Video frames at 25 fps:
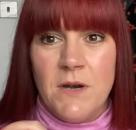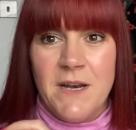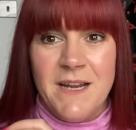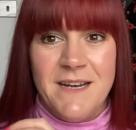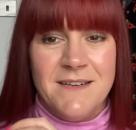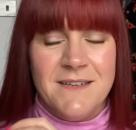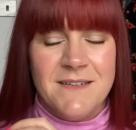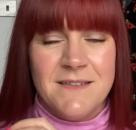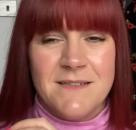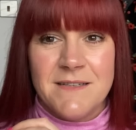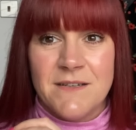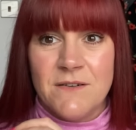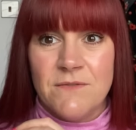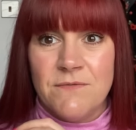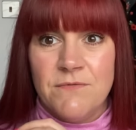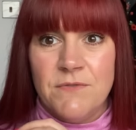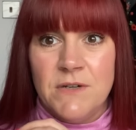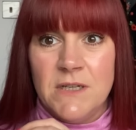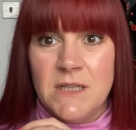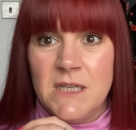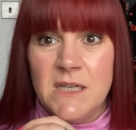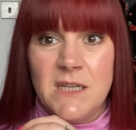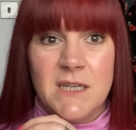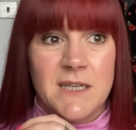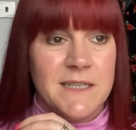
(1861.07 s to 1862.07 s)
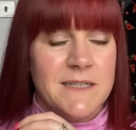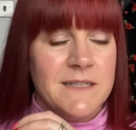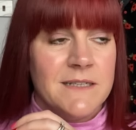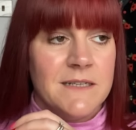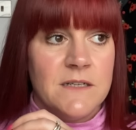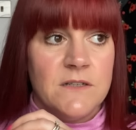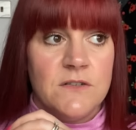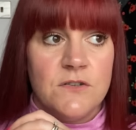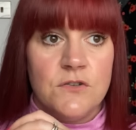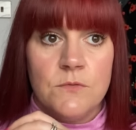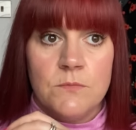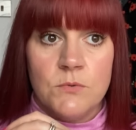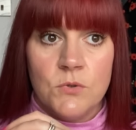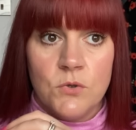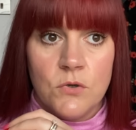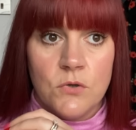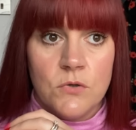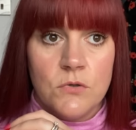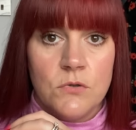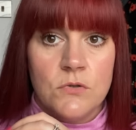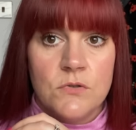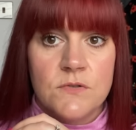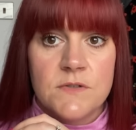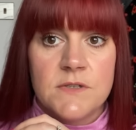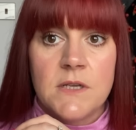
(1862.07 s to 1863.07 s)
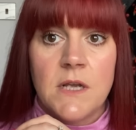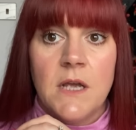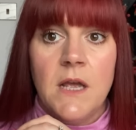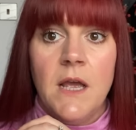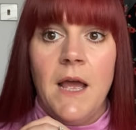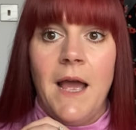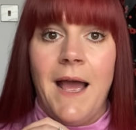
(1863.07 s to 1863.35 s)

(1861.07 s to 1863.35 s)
lend itself really nicely to double gauze.